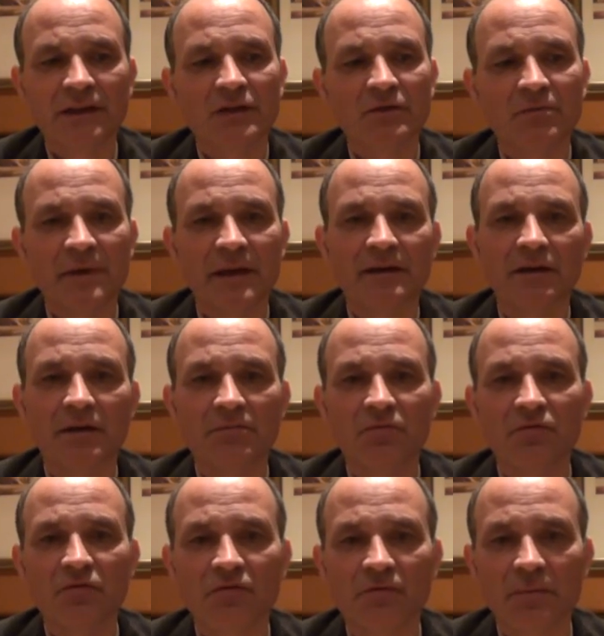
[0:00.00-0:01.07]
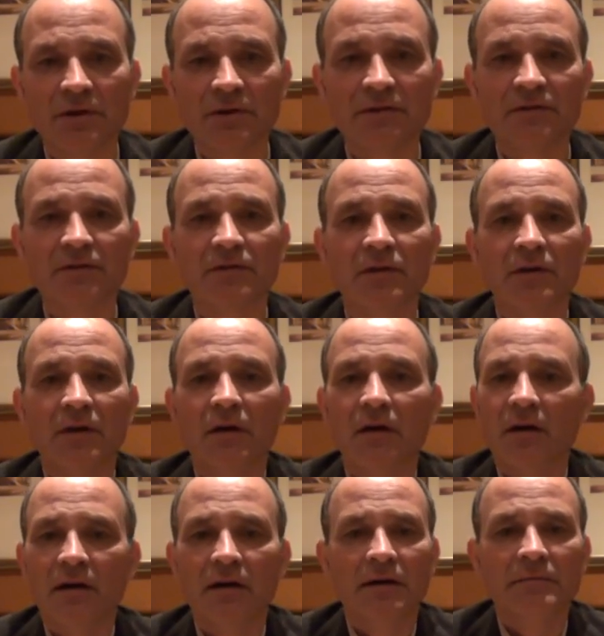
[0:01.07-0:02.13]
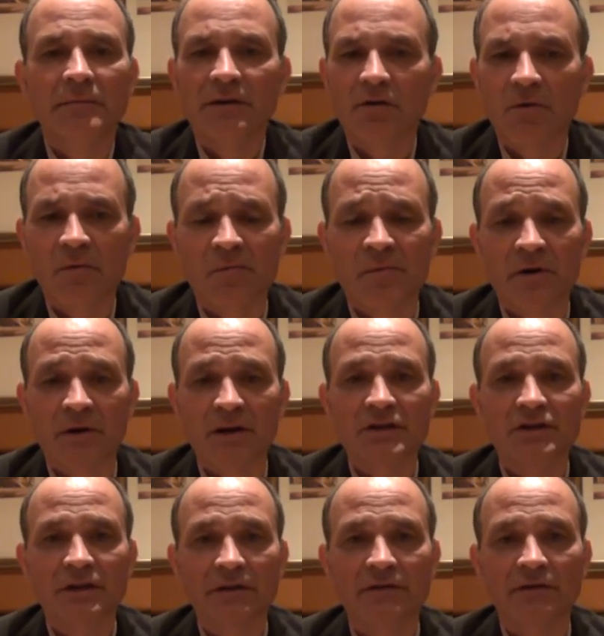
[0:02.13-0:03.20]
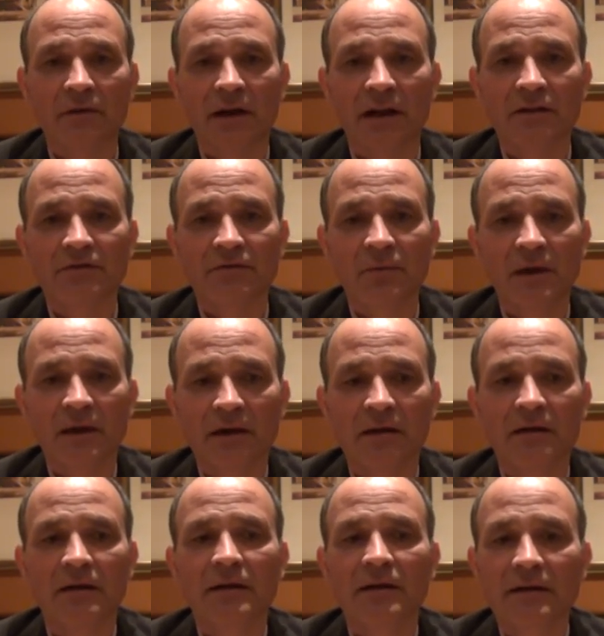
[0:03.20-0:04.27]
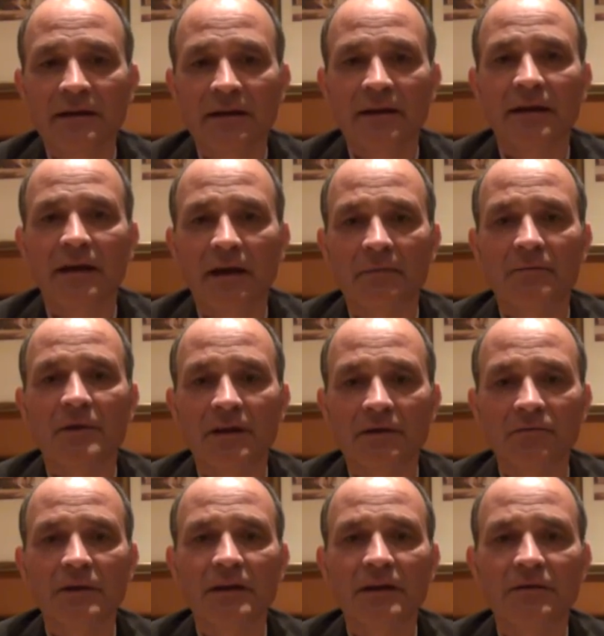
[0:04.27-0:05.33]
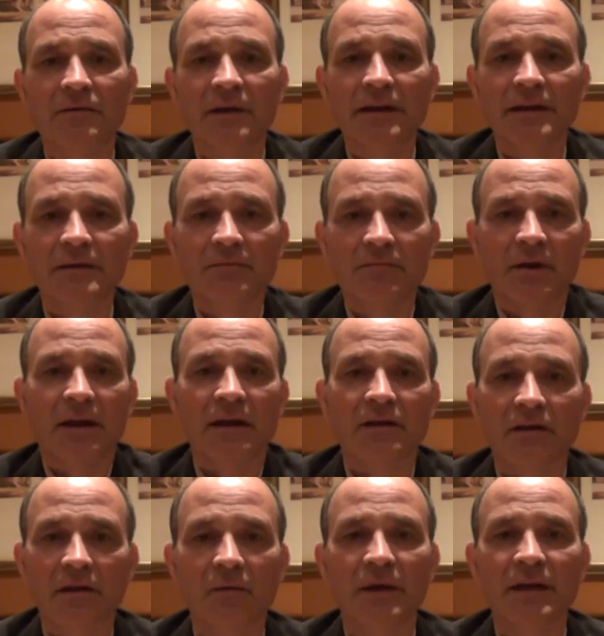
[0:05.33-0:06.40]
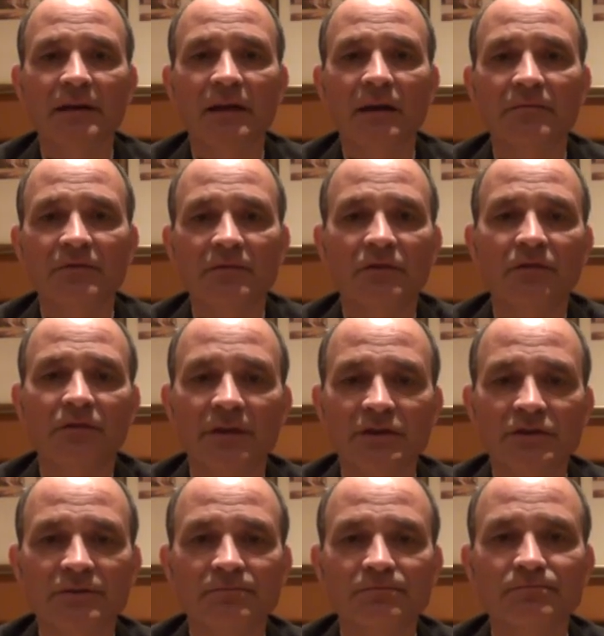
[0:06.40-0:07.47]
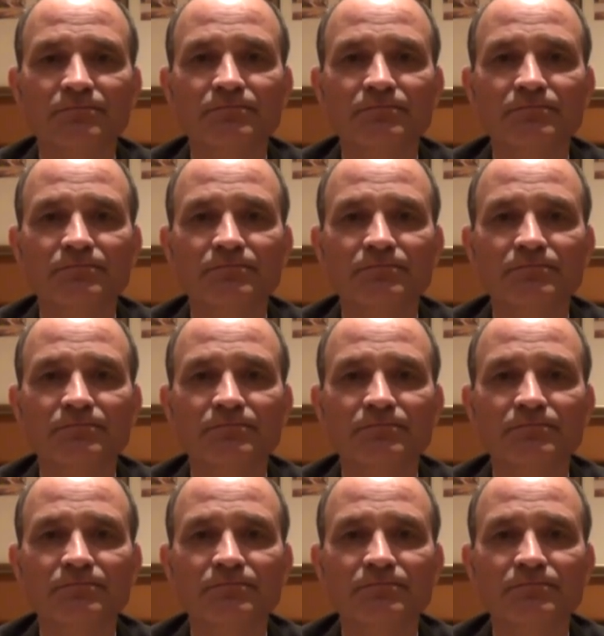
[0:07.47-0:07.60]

incremental improvements in operations or elsewhere, KM can really create impact when it comes to innovation.